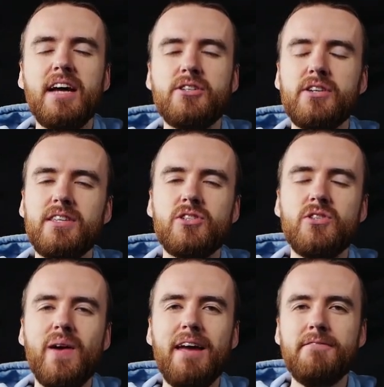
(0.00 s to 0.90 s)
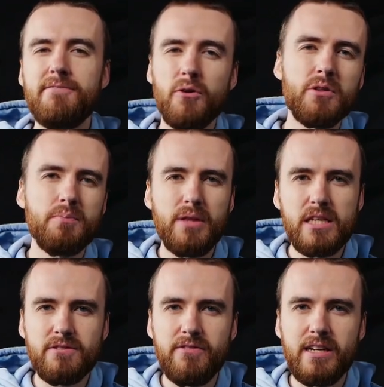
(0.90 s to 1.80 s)
took this to a 4th
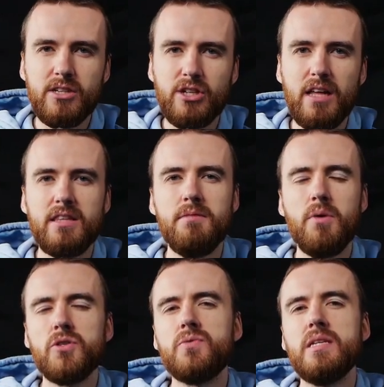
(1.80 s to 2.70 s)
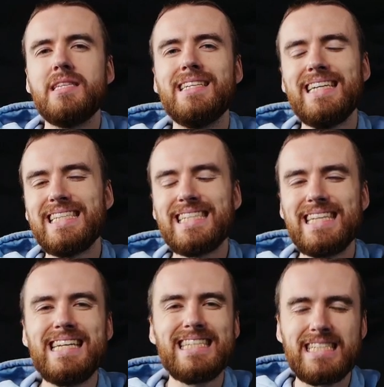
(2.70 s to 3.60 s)
place finish at the most recent
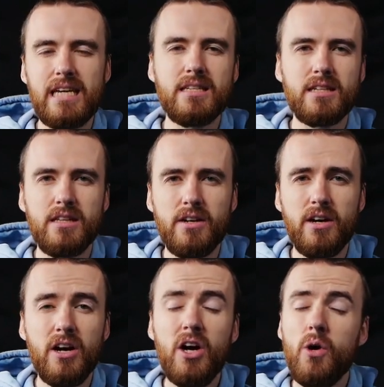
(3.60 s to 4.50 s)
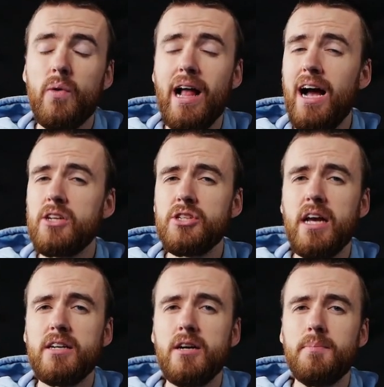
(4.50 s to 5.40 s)
Ascent Santa Clara, where it actually
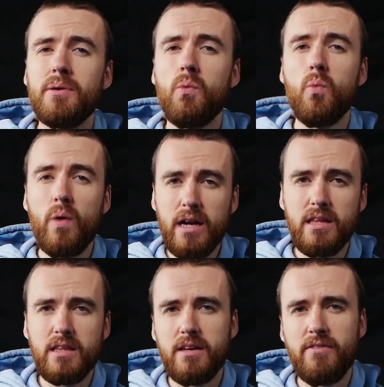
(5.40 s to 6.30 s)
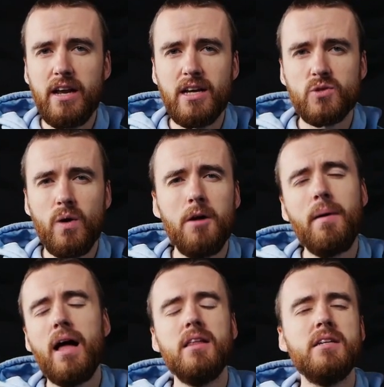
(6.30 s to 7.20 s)
ended up winning the event as well,
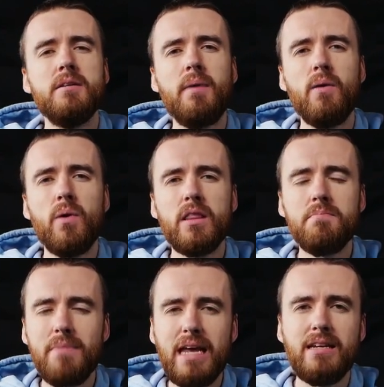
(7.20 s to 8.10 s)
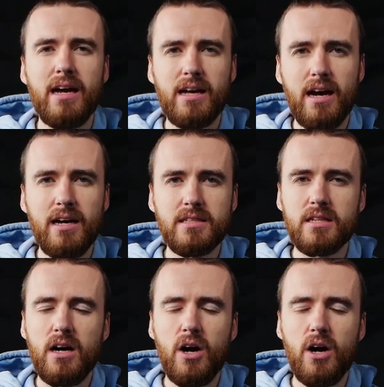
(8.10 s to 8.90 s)
piloted by one of the main deck guys.